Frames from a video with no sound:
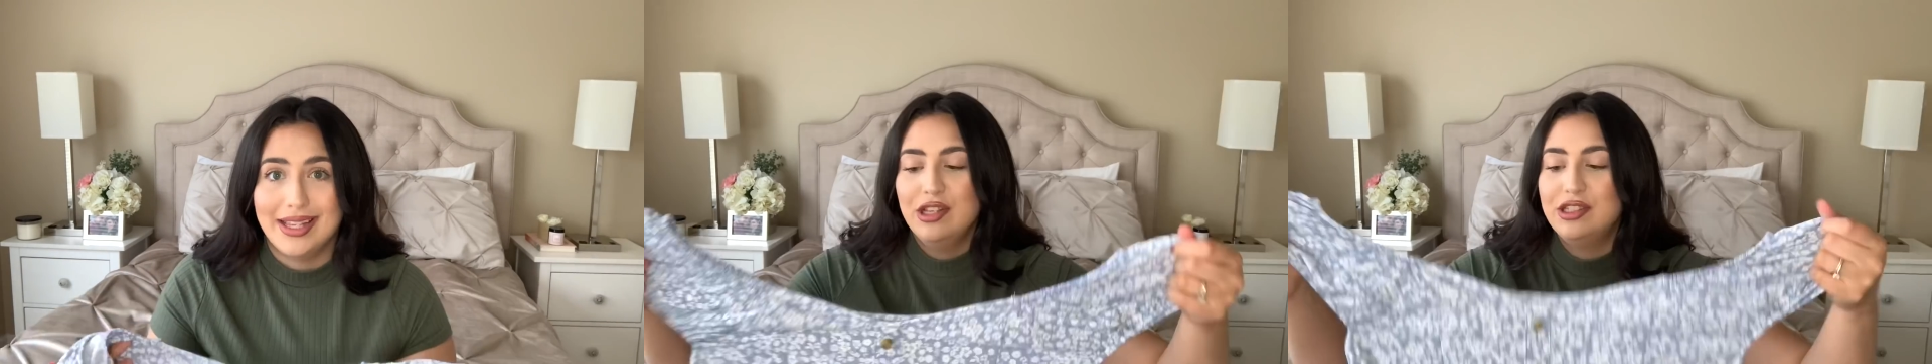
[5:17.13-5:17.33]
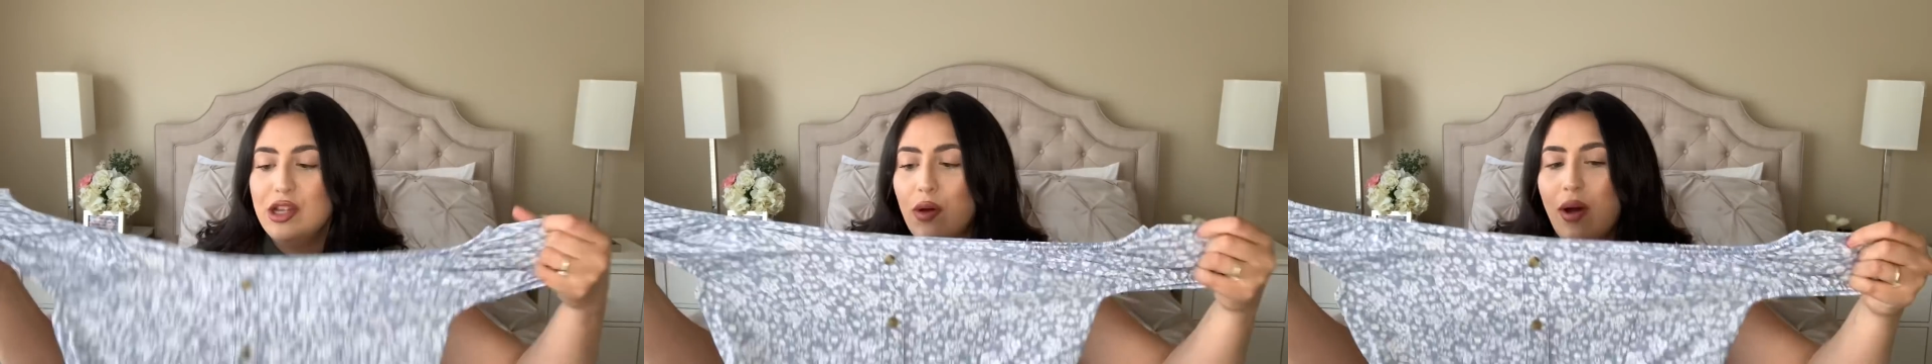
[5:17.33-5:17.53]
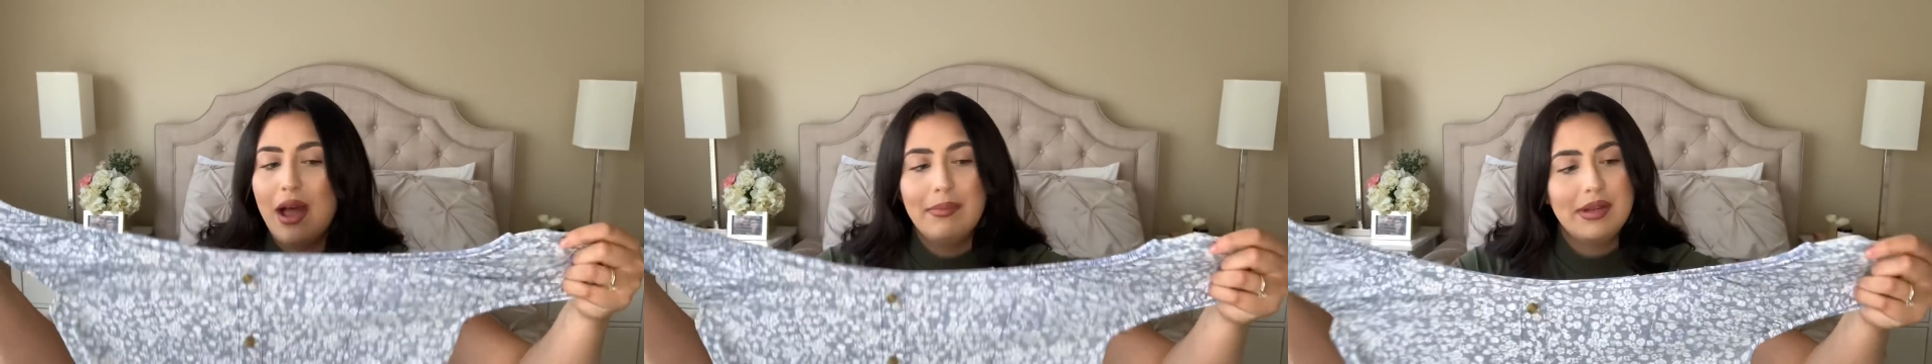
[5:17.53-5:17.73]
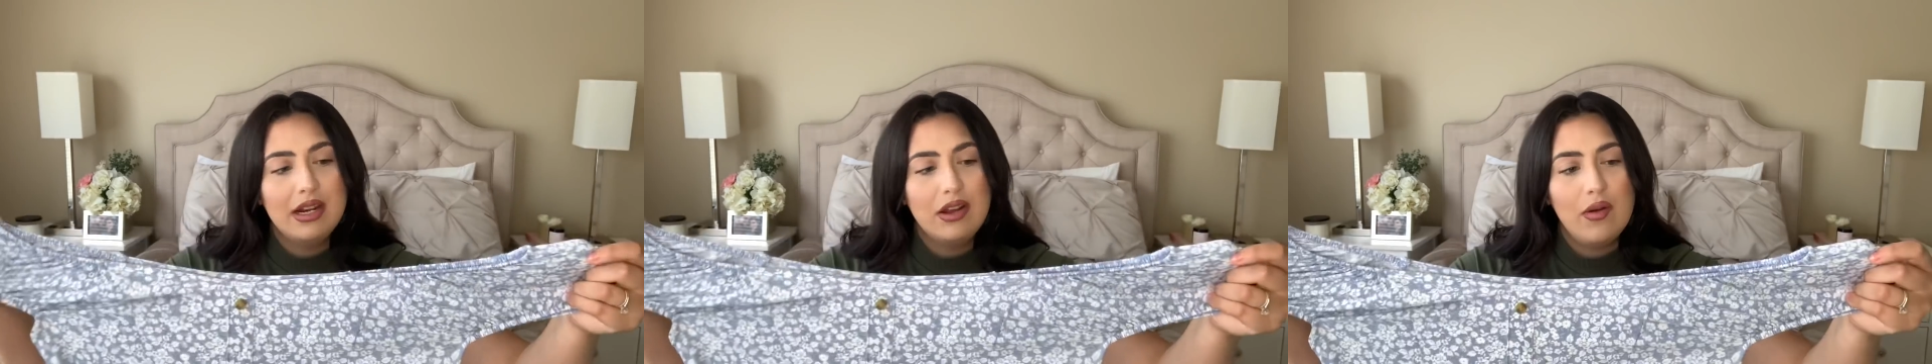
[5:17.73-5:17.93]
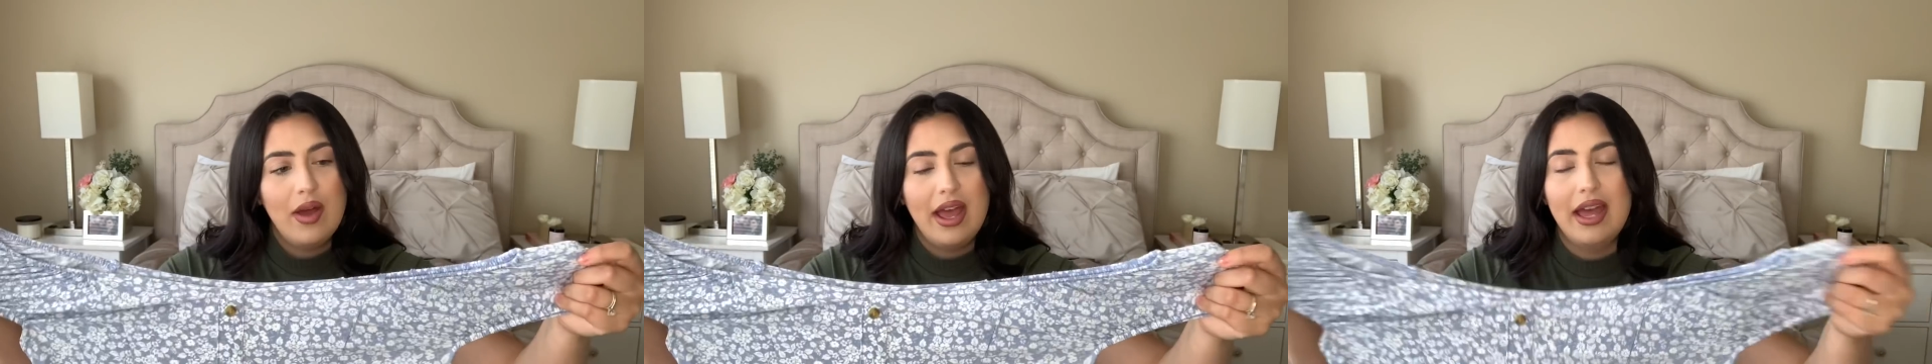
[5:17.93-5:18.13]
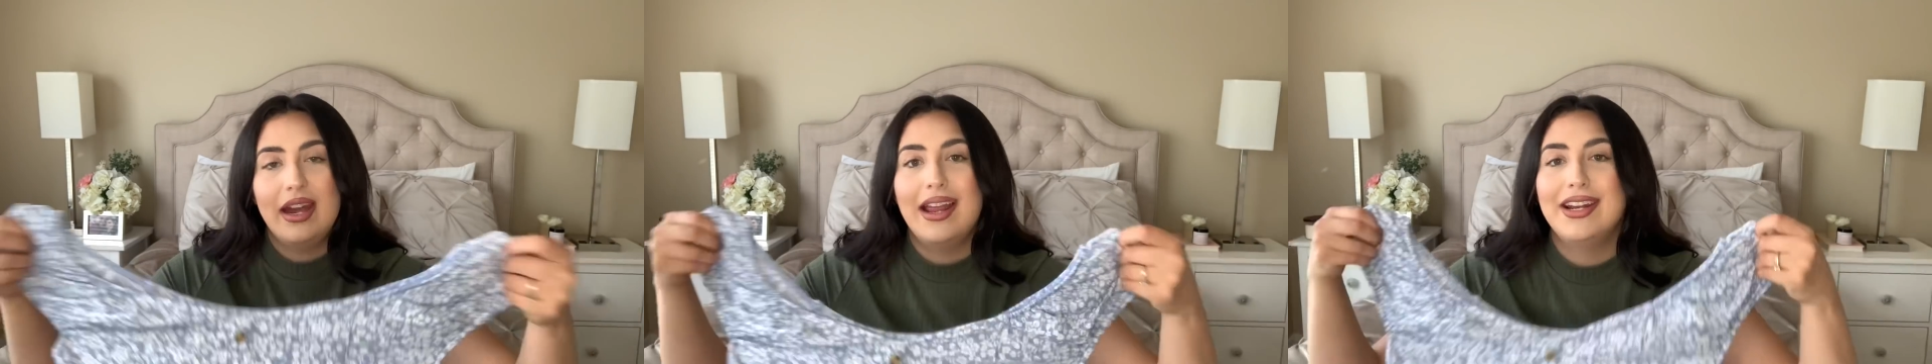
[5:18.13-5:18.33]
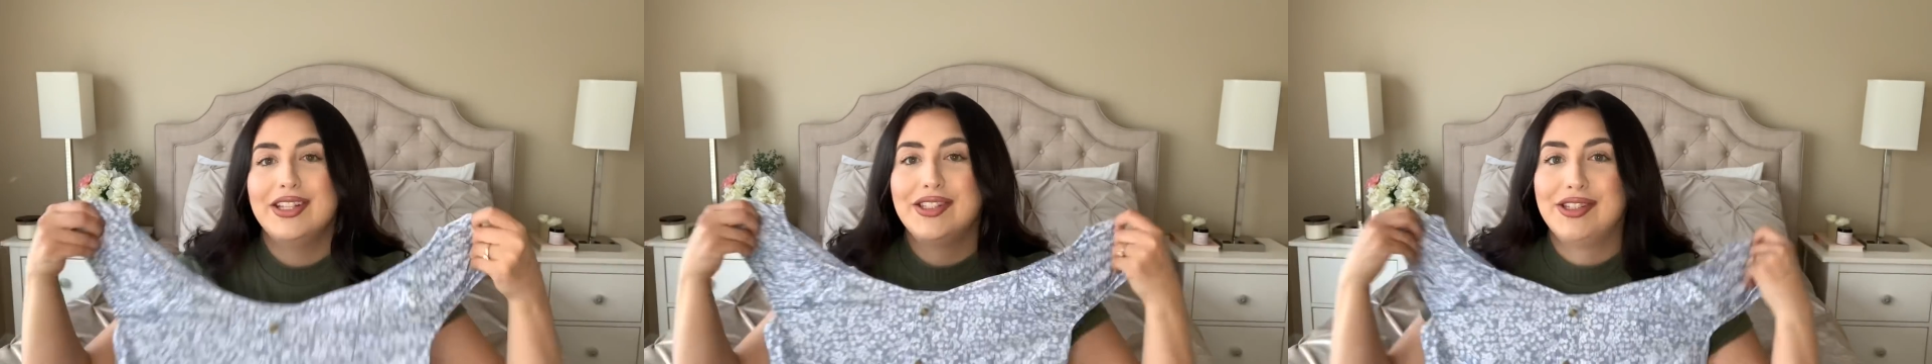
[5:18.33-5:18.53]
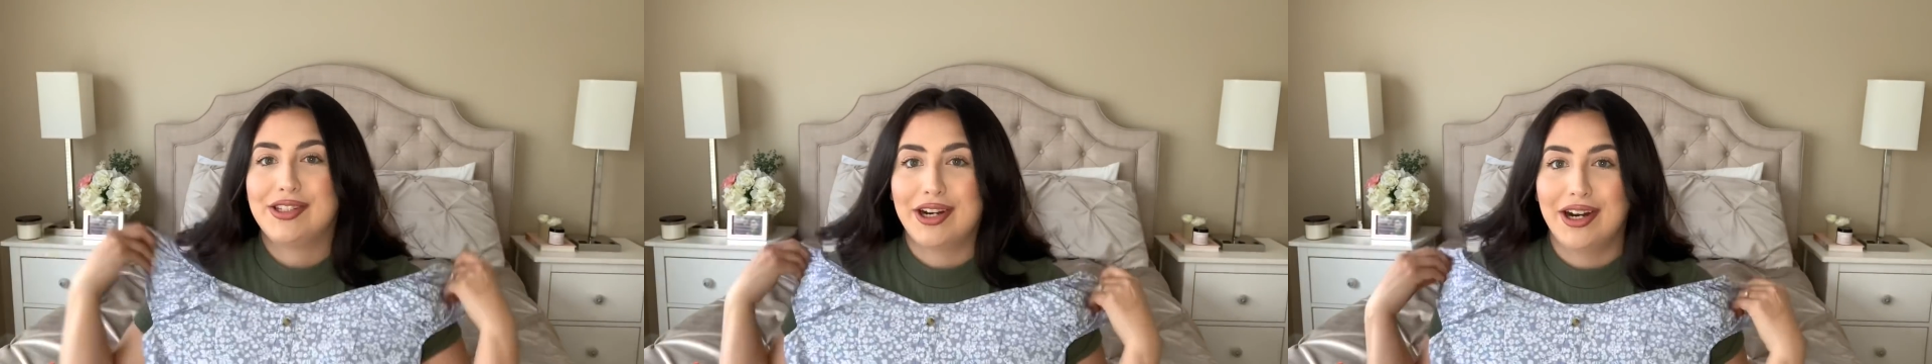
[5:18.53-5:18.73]
So I'm gonna go ahead and
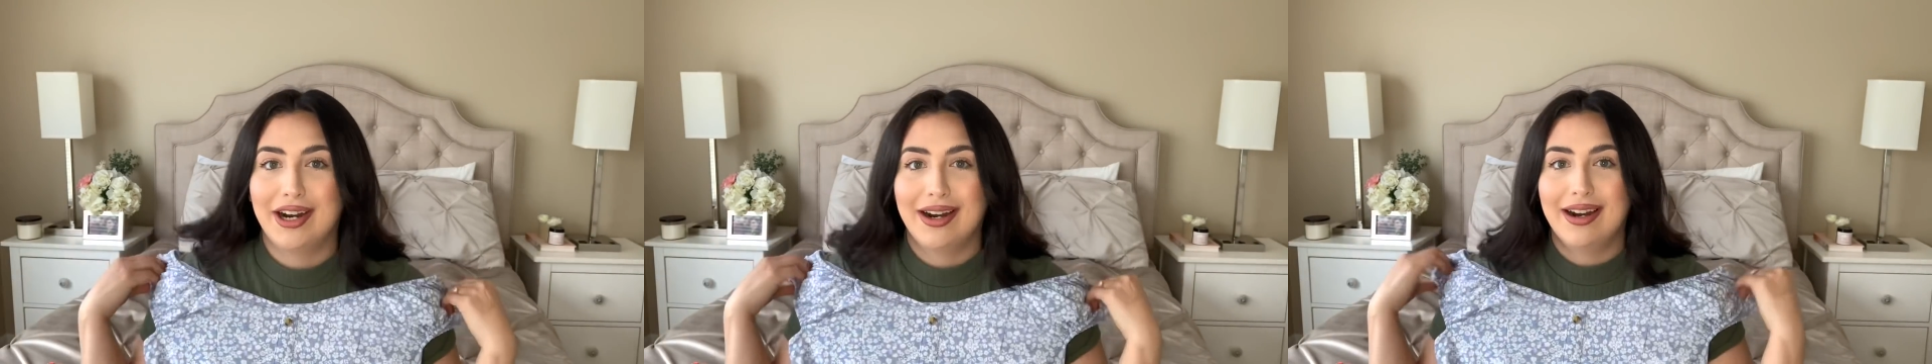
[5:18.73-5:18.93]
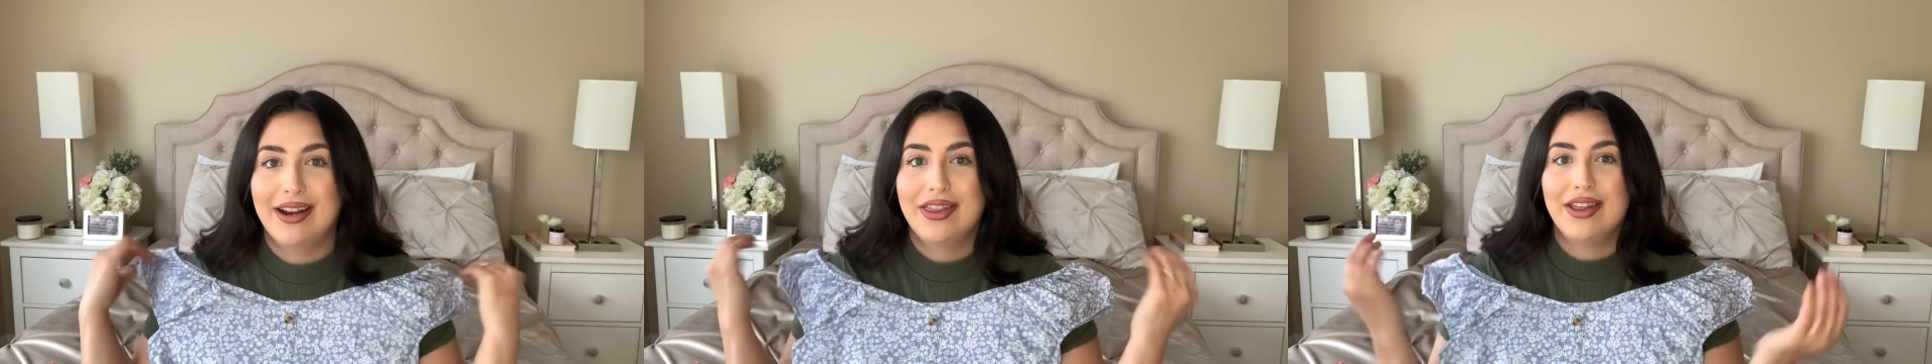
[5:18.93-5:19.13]
insert